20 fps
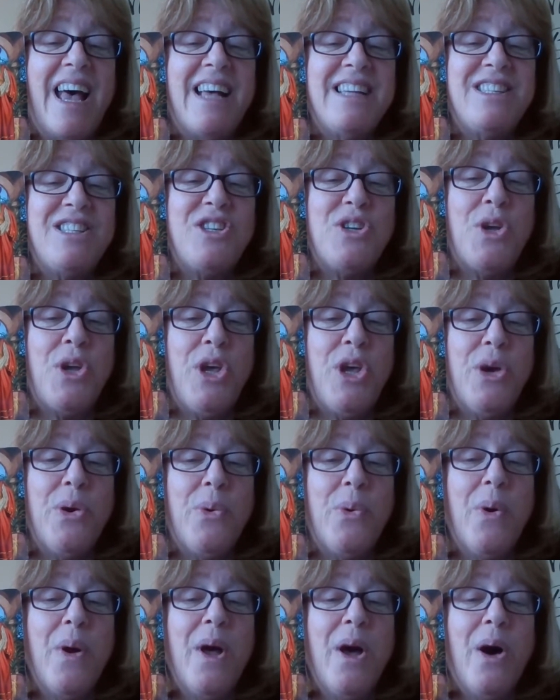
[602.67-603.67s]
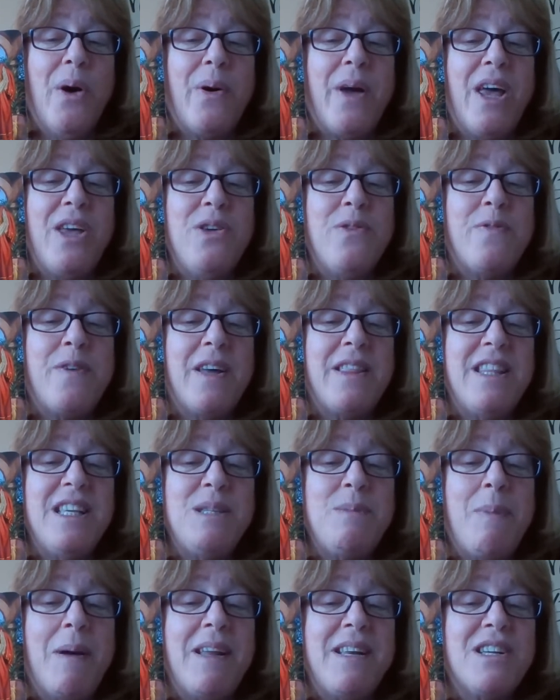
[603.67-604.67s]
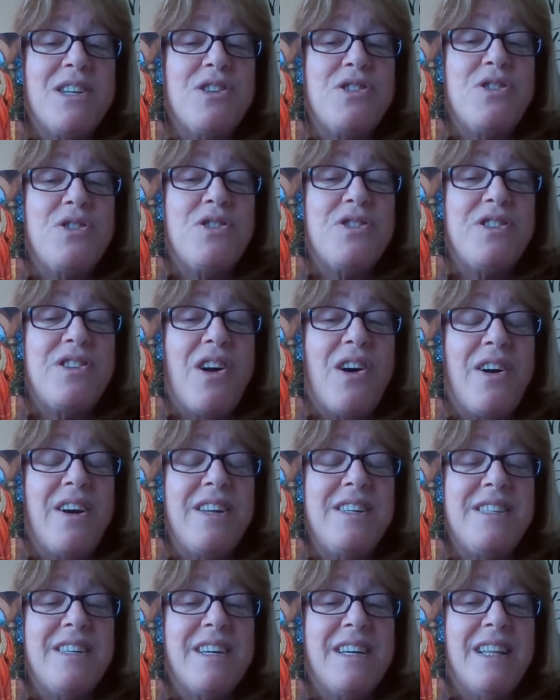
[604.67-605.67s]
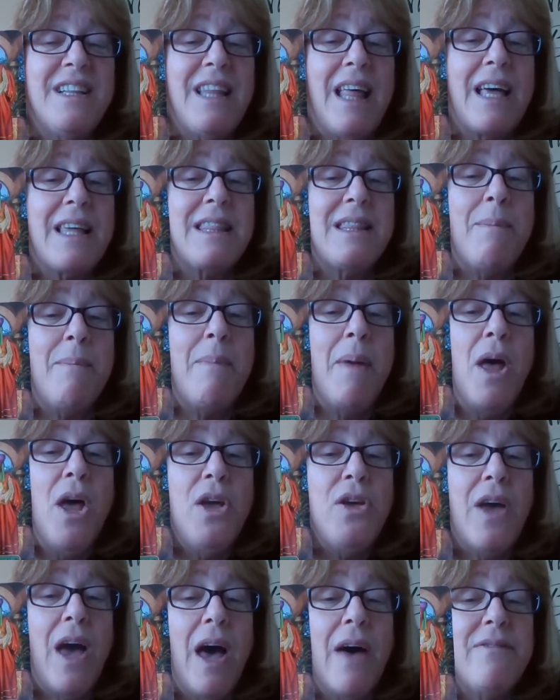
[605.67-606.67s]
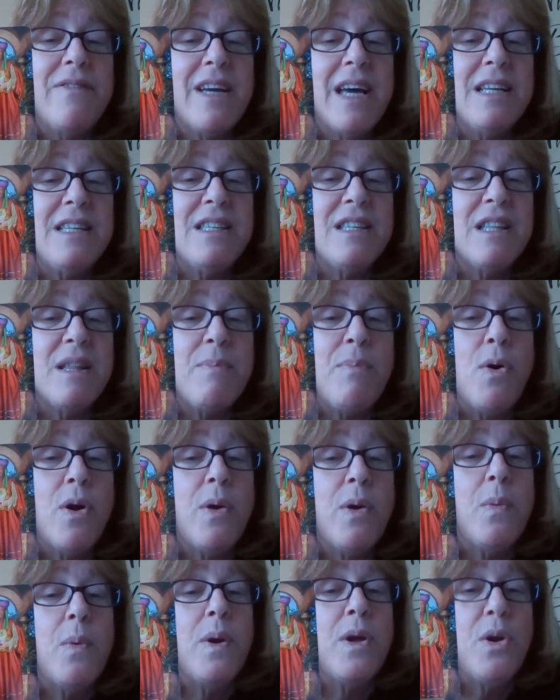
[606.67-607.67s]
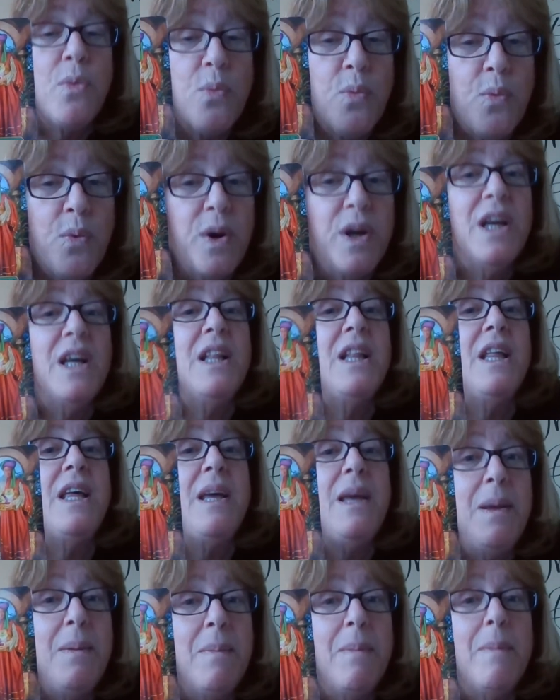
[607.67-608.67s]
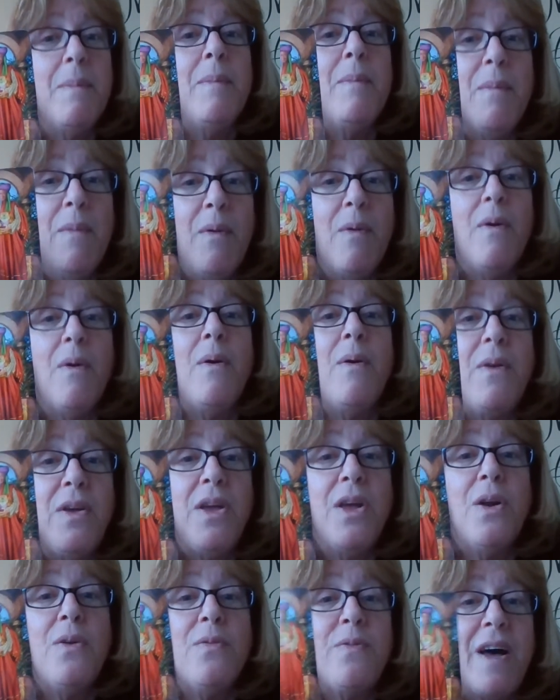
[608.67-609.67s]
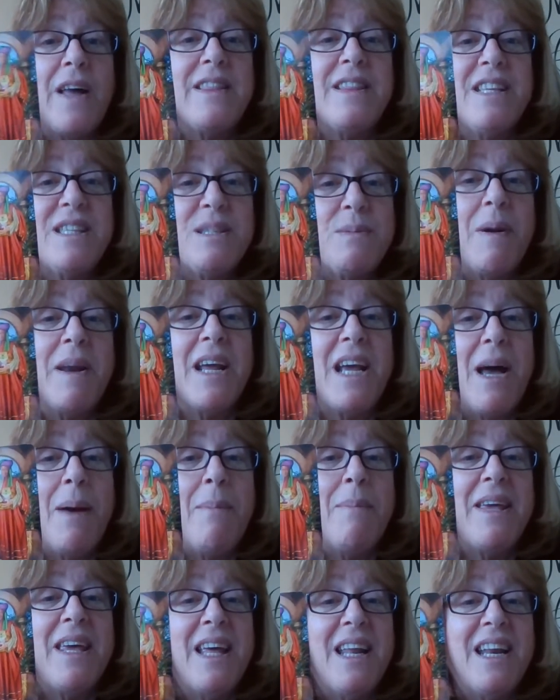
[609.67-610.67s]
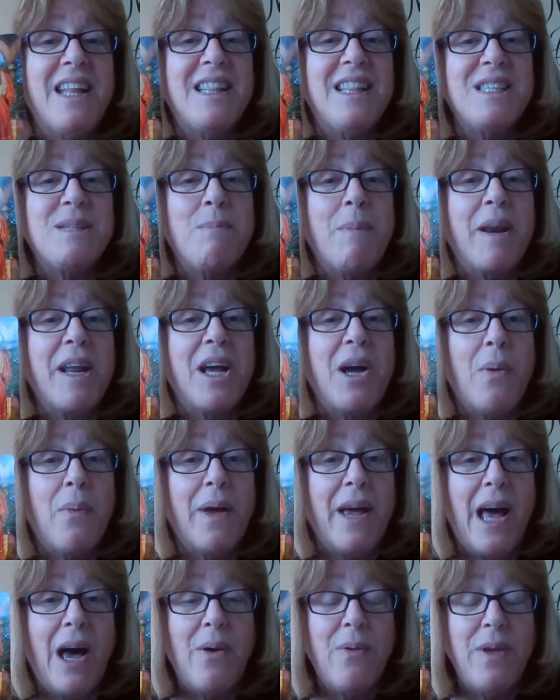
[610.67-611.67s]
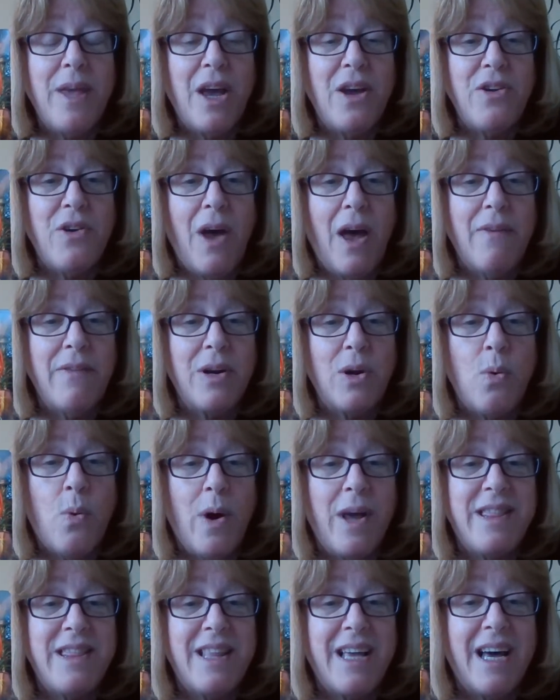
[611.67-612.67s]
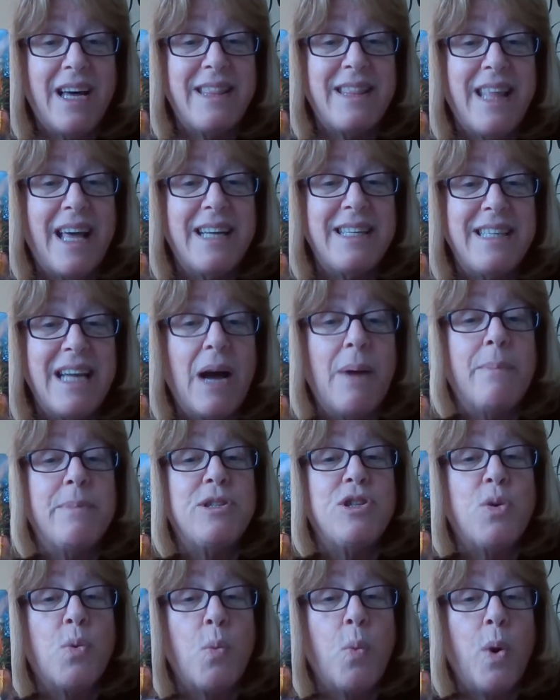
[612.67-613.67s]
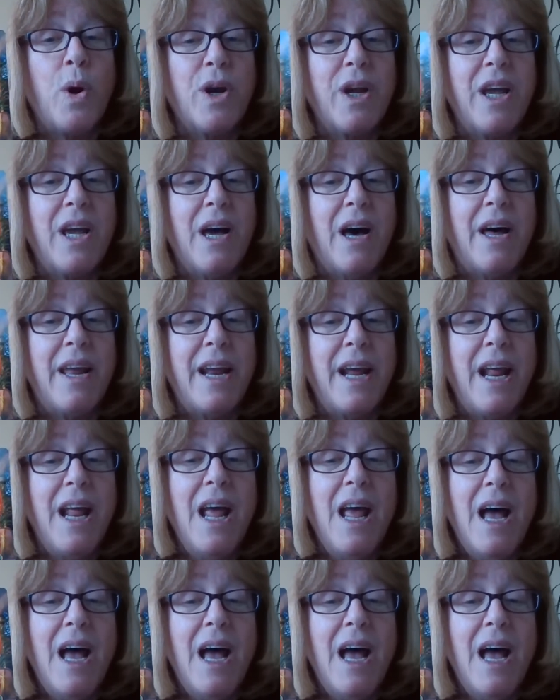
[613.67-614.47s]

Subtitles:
as do you. Okay, you've got these pentacles. You're starting to collect them. You haven't gotten to the point where you really got this money coming in and this money going out yet. You haven't quite got that down, but you're working on it.